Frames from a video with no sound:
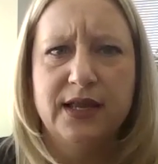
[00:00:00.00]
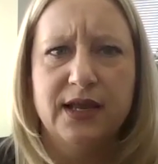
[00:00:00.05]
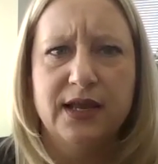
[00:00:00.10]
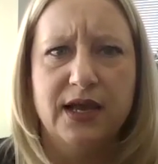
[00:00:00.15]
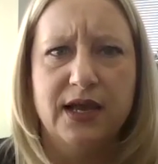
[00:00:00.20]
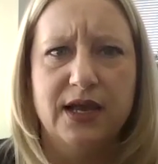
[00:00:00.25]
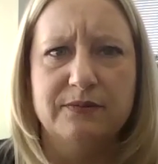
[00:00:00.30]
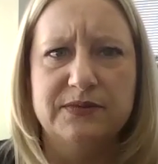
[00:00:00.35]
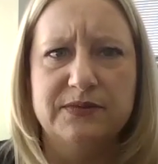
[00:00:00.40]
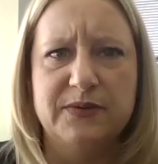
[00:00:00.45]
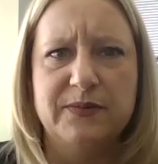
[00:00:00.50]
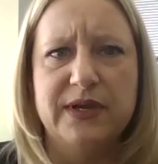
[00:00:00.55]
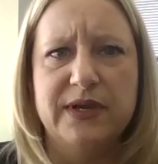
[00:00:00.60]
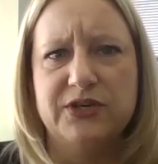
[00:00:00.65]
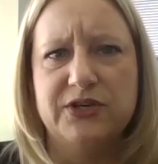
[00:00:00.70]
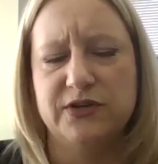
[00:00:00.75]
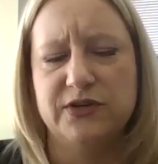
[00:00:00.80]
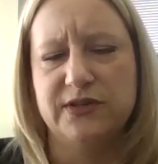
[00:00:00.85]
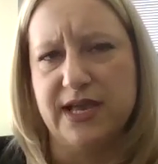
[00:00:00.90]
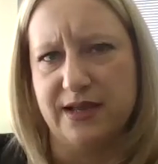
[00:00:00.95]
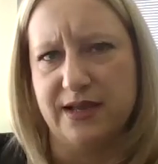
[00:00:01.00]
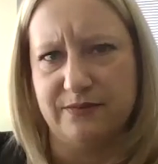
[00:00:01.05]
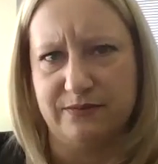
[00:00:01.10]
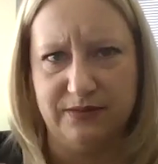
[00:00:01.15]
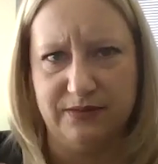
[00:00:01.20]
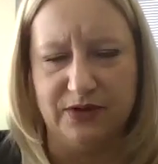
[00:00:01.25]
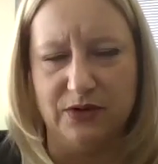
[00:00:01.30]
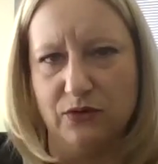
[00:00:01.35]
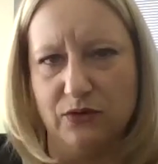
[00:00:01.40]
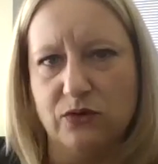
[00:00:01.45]
to make sure that
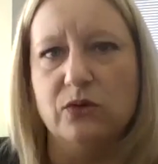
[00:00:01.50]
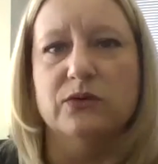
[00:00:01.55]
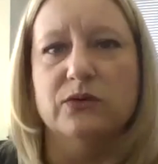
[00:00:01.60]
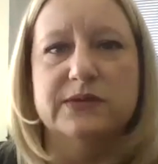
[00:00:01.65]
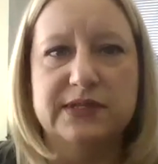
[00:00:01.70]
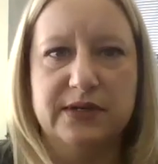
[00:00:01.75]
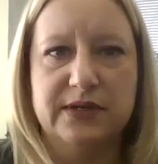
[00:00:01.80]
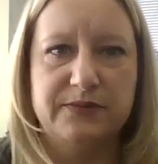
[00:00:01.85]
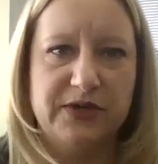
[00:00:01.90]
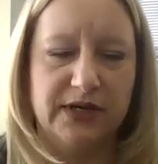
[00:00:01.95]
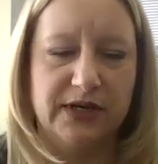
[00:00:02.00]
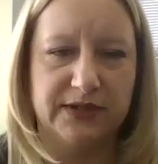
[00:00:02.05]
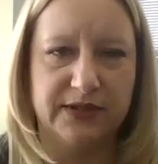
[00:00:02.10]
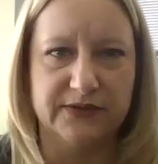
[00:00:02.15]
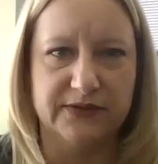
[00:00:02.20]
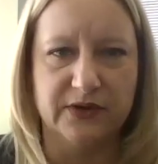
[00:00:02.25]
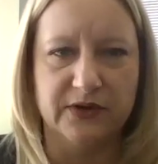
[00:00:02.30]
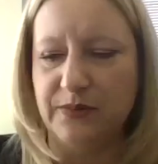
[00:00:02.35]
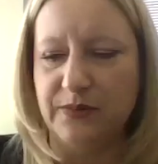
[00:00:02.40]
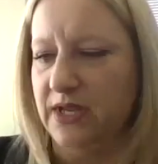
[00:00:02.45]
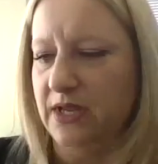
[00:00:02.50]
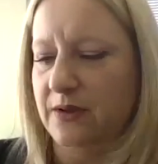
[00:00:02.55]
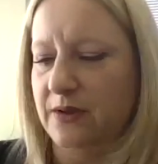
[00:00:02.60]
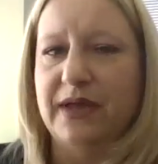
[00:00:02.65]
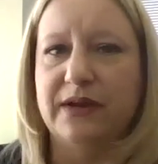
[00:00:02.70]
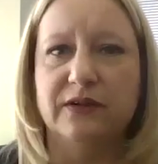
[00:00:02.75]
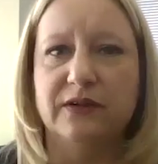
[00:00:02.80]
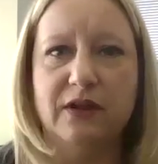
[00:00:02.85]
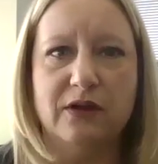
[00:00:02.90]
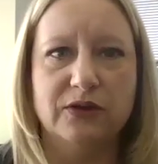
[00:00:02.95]
goals and objectives are being
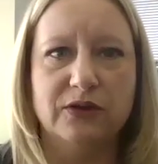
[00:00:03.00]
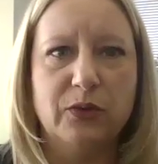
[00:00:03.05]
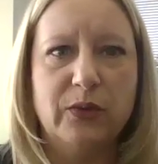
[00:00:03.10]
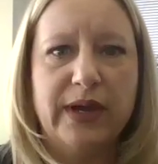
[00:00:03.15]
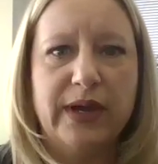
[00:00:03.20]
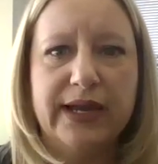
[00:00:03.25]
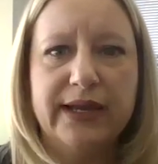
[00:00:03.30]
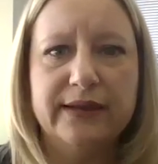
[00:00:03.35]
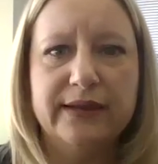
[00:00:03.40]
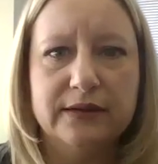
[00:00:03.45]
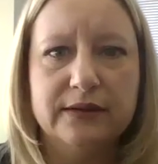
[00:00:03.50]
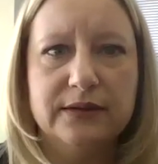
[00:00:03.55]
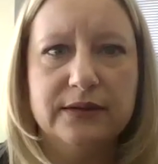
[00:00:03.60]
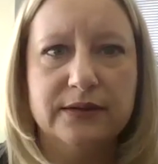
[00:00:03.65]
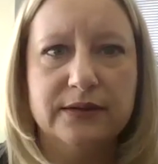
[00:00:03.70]
met along the way.